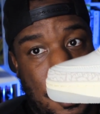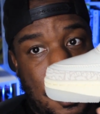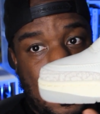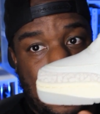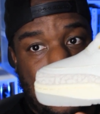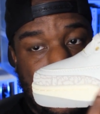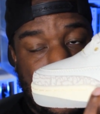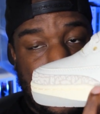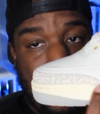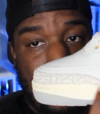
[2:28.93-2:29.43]

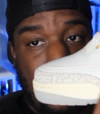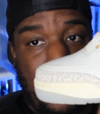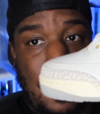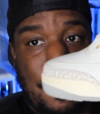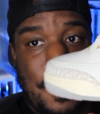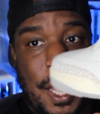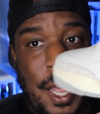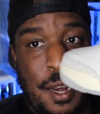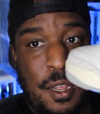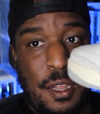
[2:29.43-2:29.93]
So it's
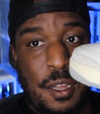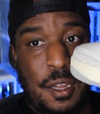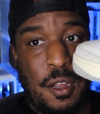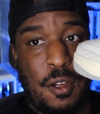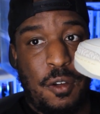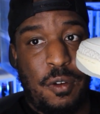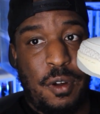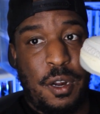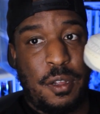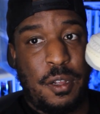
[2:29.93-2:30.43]
cream kind of
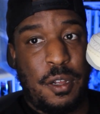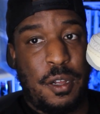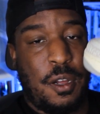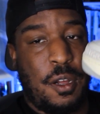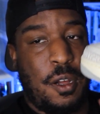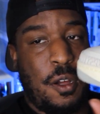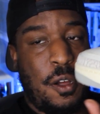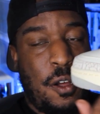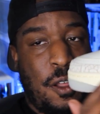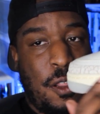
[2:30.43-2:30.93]
going
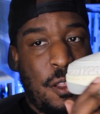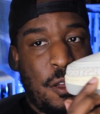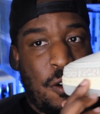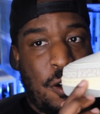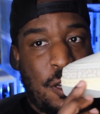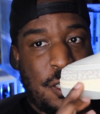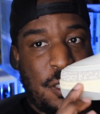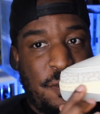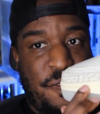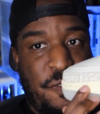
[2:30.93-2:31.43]
all
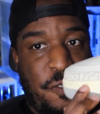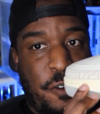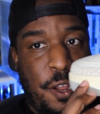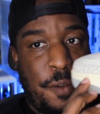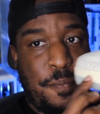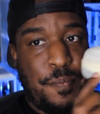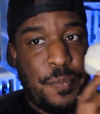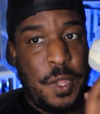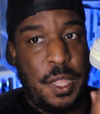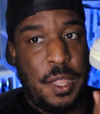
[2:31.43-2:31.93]
across the
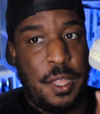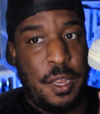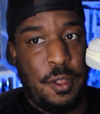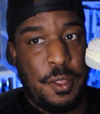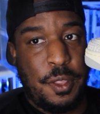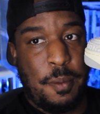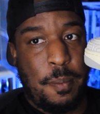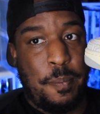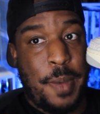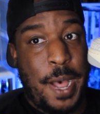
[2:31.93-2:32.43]
front and then
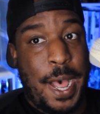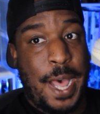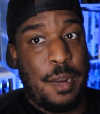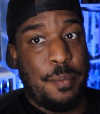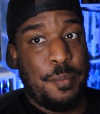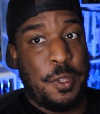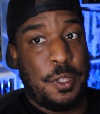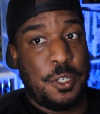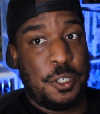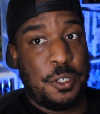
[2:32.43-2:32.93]
on the
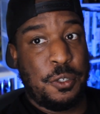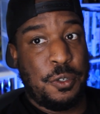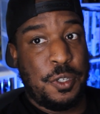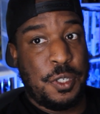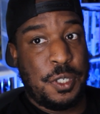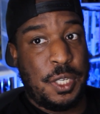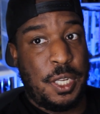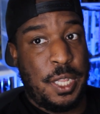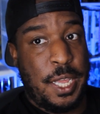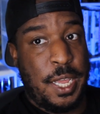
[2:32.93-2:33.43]
bottom of the shoe you
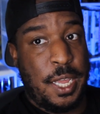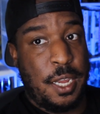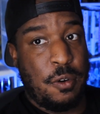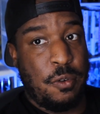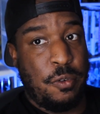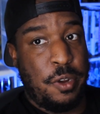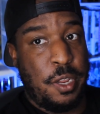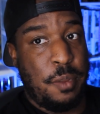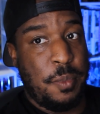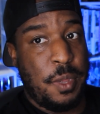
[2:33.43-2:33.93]
see that
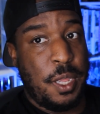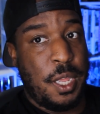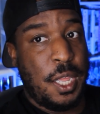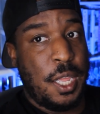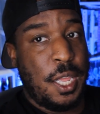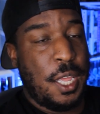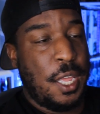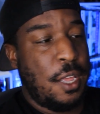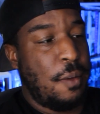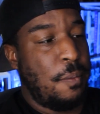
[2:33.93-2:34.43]
cream.
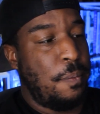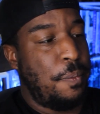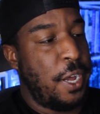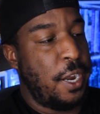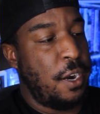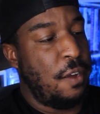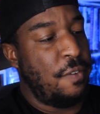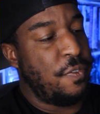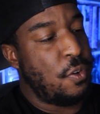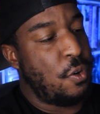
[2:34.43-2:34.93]

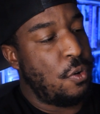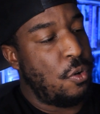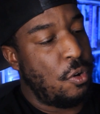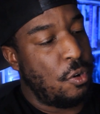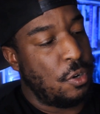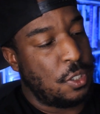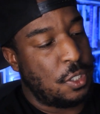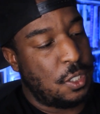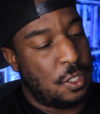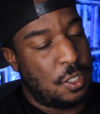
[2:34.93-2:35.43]
But of
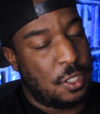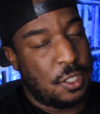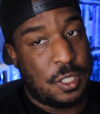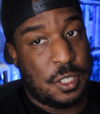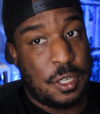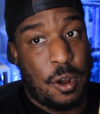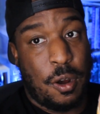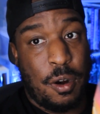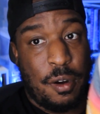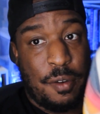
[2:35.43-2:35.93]
course, the
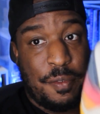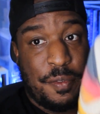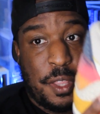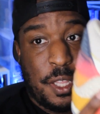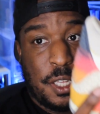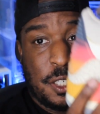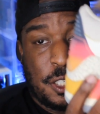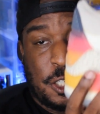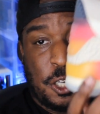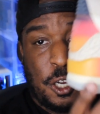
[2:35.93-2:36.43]
star of
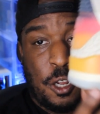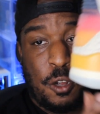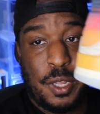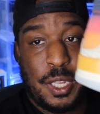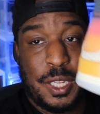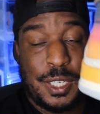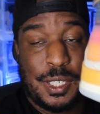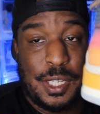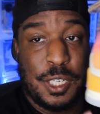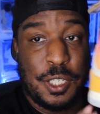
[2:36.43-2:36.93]
this show
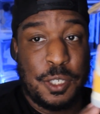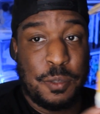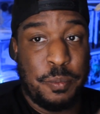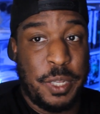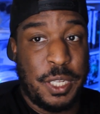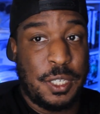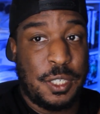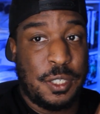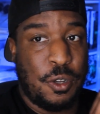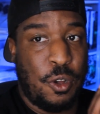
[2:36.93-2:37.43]
is this
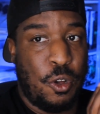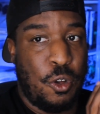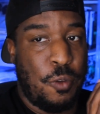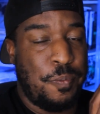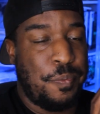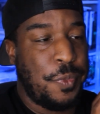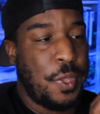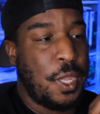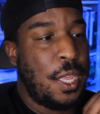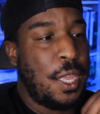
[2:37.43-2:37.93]

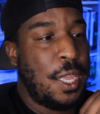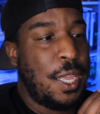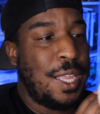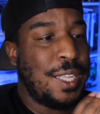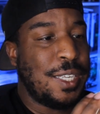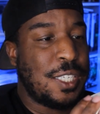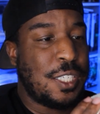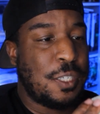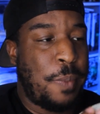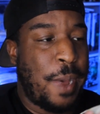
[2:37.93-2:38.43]
midsole
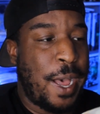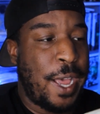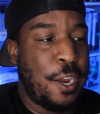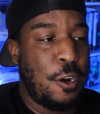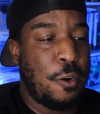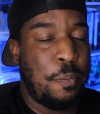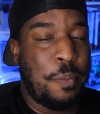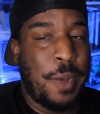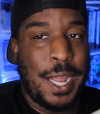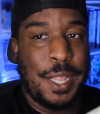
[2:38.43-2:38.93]

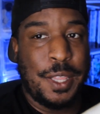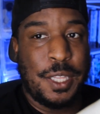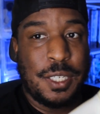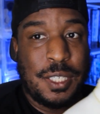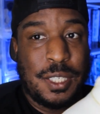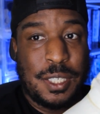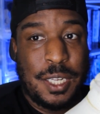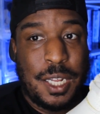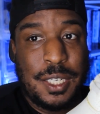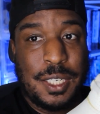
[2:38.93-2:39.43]
inspired by the
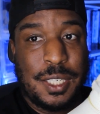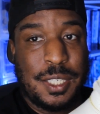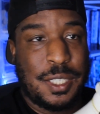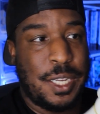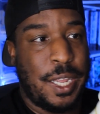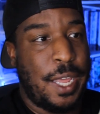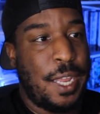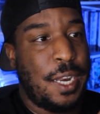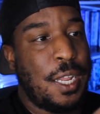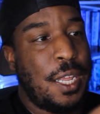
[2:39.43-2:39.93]

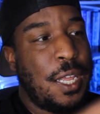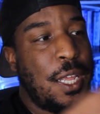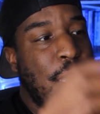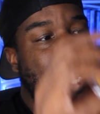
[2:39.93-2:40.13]
sunset.